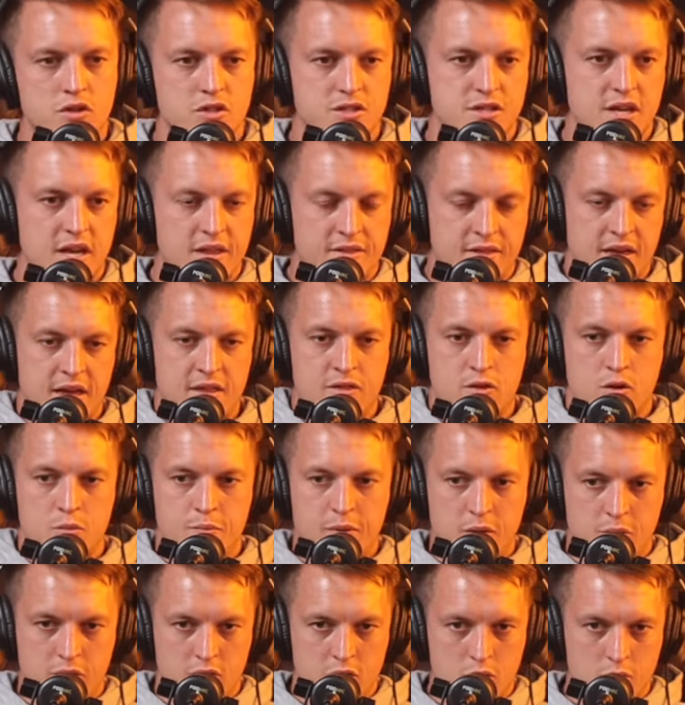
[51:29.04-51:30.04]
just said then, though,
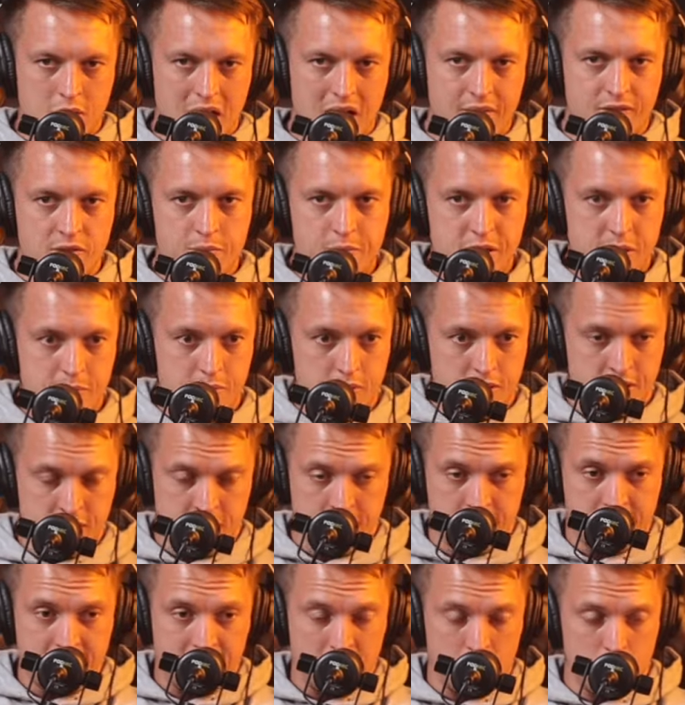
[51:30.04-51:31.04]
about you know having people in
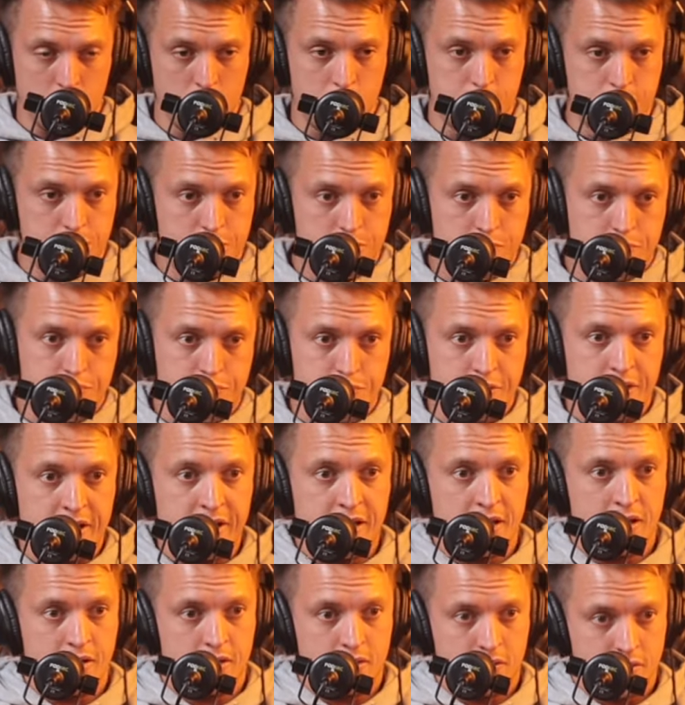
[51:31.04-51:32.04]
your day who
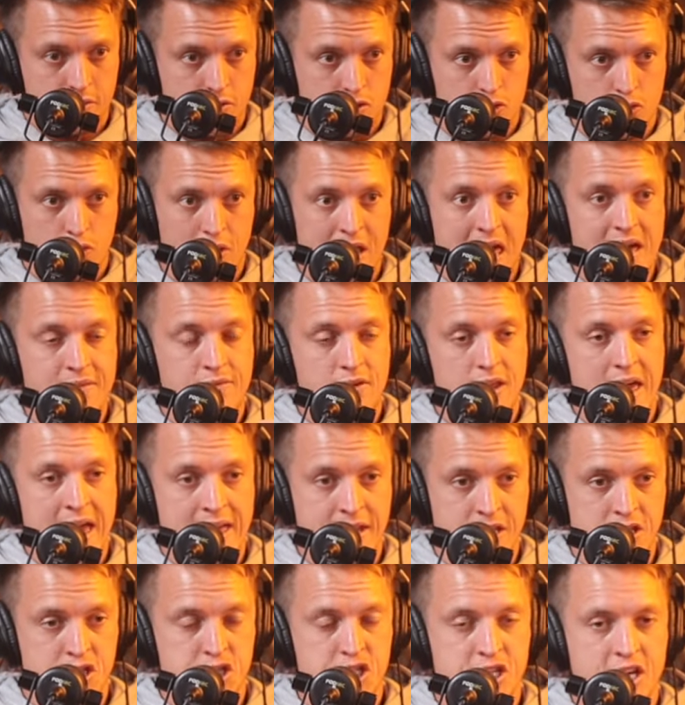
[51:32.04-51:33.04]
bring your level
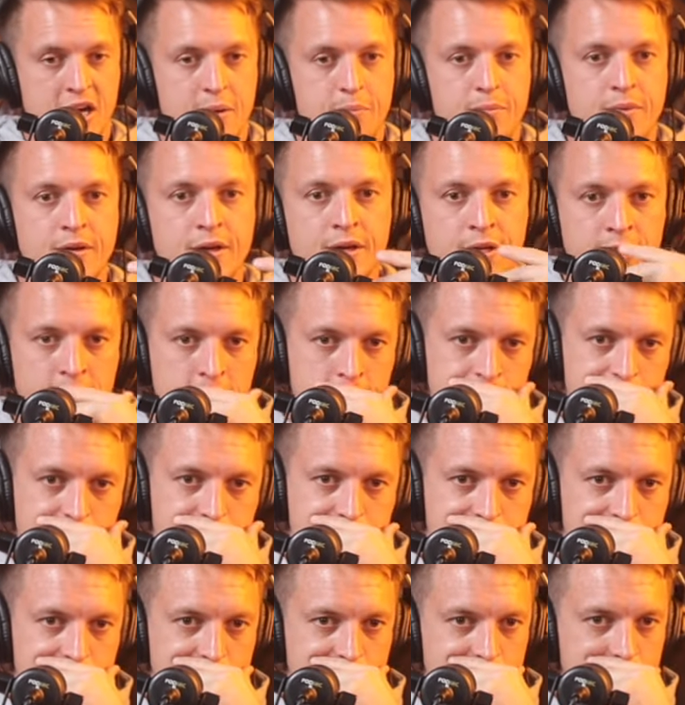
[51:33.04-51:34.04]
energy up.
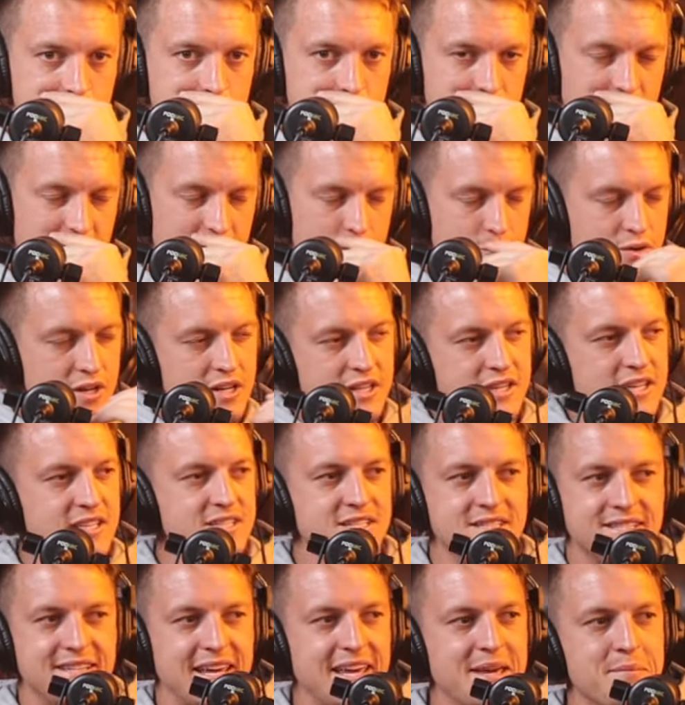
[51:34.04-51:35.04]
It really
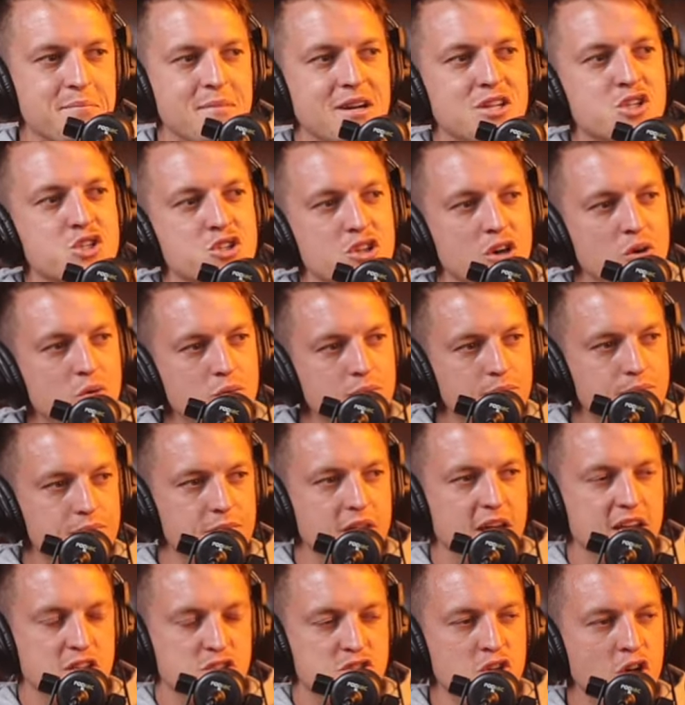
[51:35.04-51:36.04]
doesn't take much though.
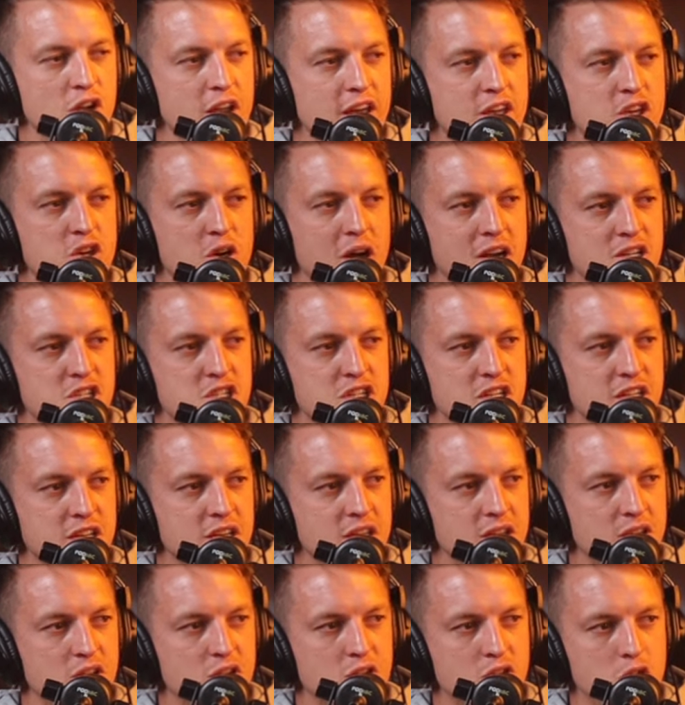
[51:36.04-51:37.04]
It's not like you
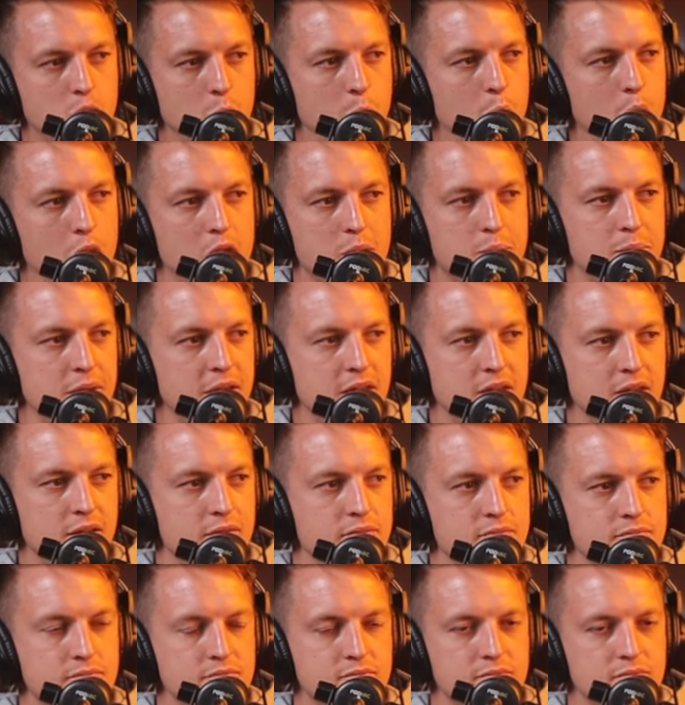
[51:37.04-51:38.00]
actually you have gotta be,